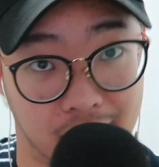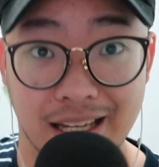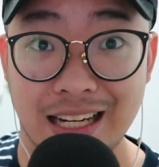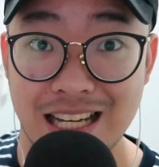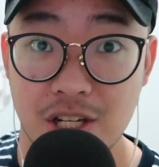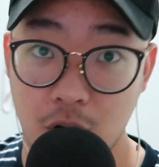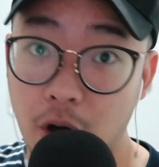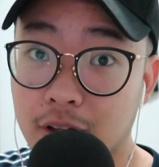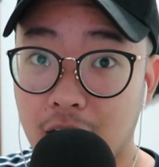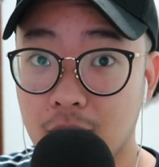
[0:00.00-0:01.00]
English
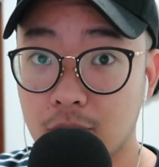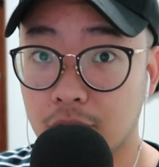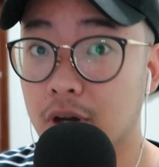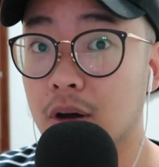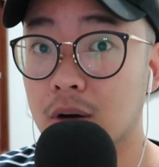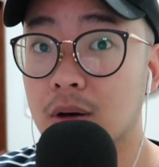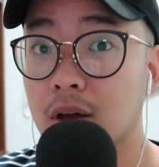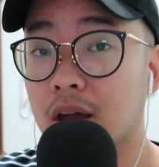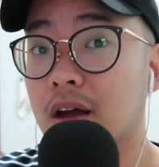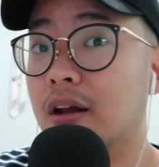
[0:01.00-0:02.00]
content video,
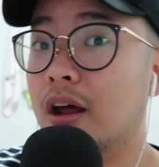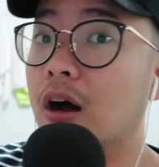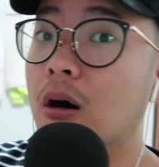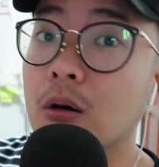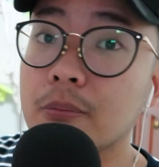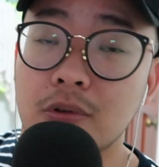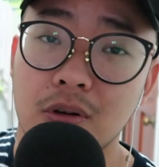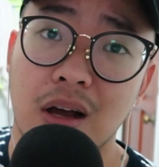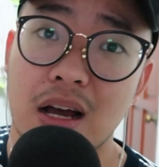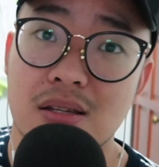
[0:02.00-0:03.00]
and I hope
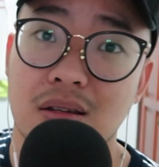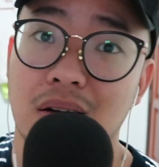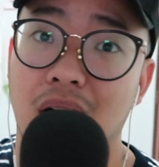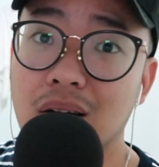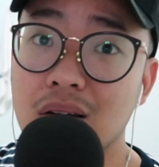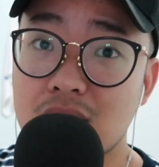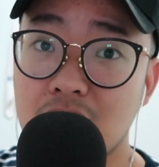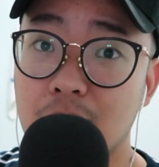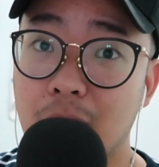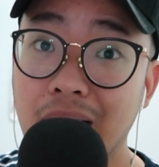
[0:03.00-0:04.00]
you guys can
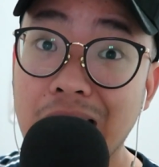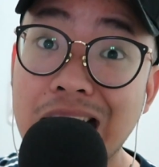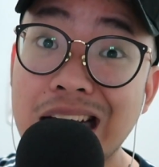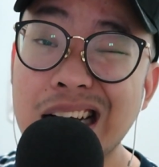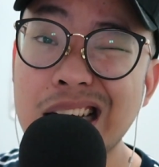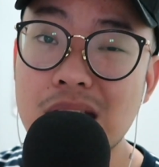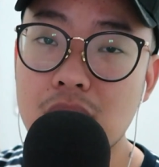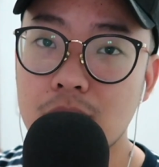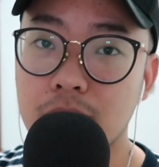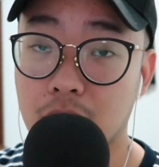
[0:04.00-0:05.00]
understand my
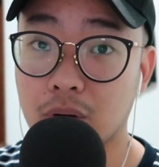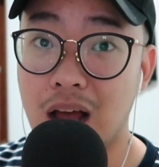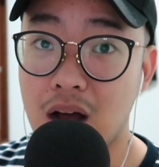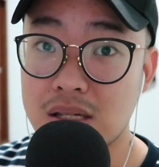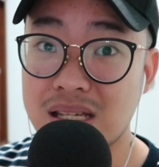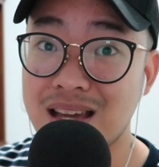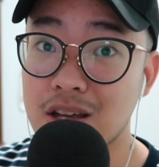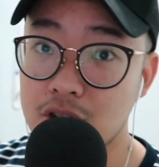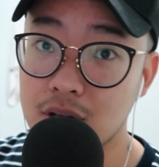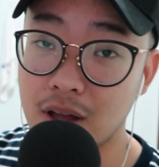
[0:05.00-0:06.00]
English
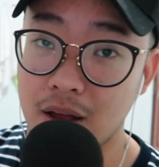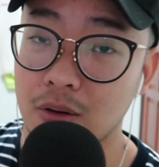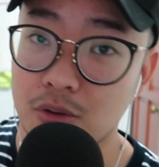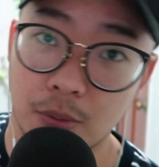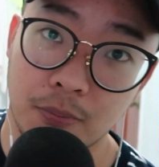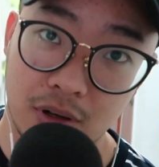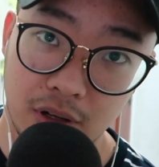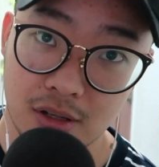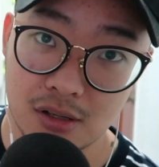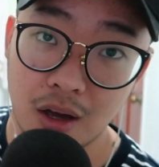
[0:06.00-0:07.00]
pronunciation, and also
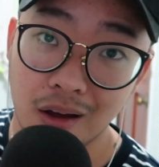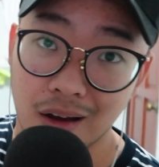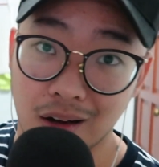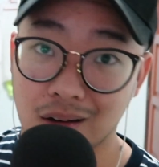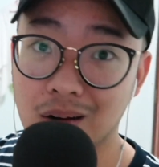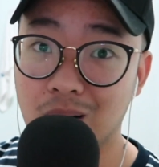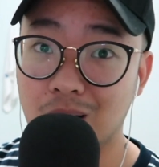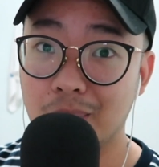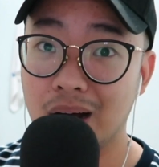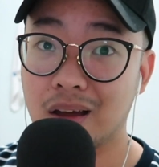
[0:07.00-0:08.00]
please
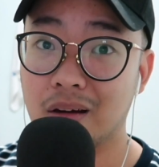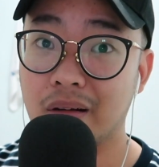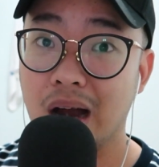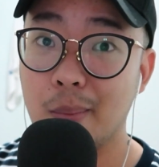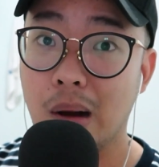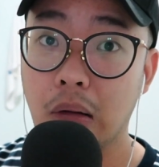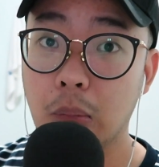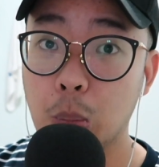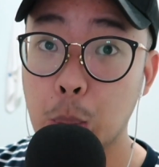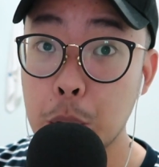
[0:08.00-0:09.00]
ignore my
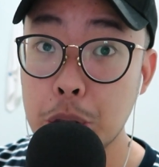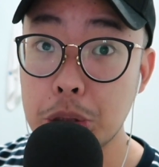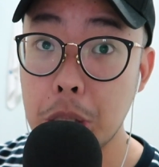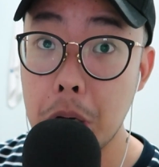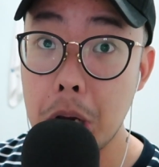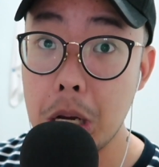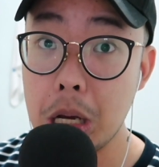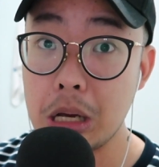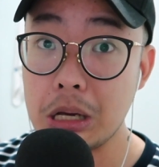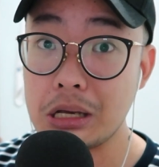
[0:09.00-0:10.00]
grammar
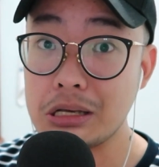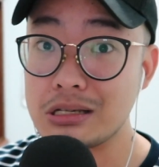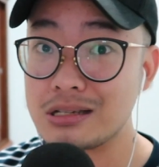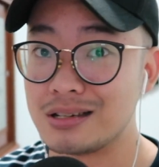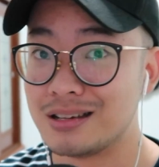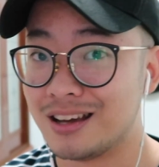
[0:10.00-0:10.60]
mistakes.